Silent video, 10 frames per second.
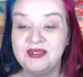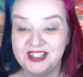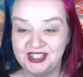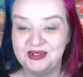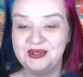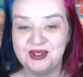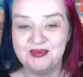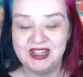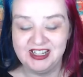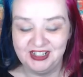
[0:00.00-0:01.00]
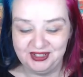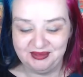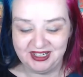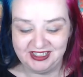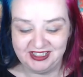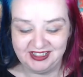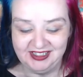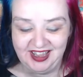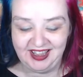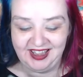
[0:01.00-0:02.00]
Bridget also binged The Witcher.
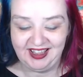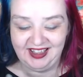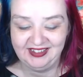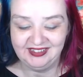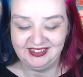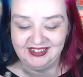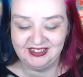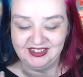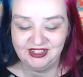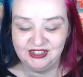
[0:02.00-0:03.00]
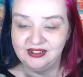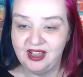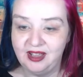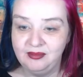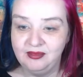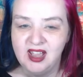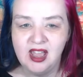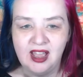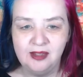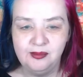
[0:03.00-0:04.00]
Yeah, it, uh, that's cool. Um,
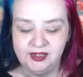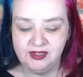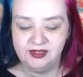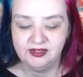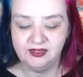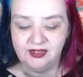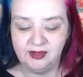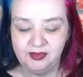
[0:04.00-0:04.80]
I, be I